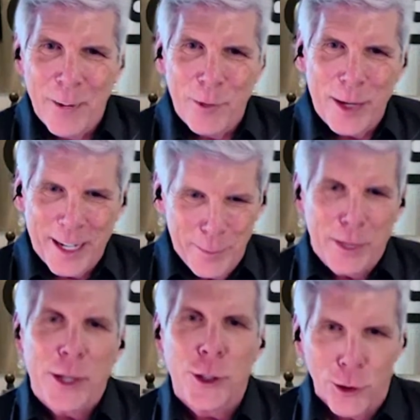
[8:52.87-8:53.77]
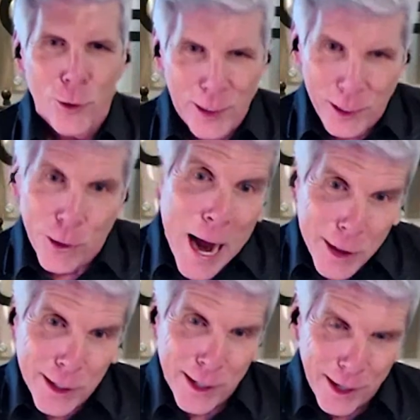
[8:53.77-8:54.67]
and we can measure what you
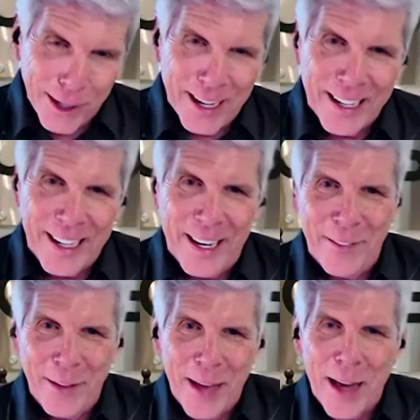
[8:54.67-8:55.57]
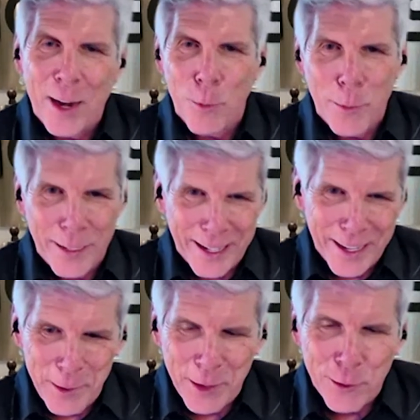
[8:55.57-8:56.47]
actually are like, and then that'll
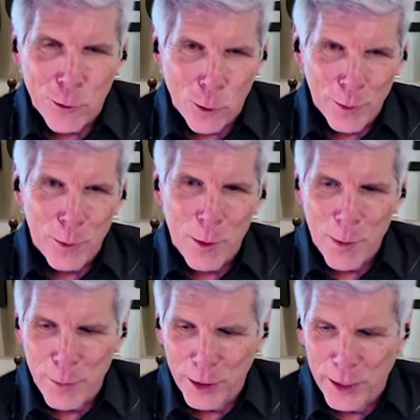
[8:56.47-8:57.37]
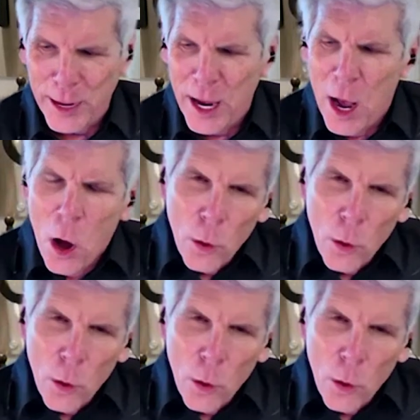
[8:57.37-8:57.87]
probably inform the probability.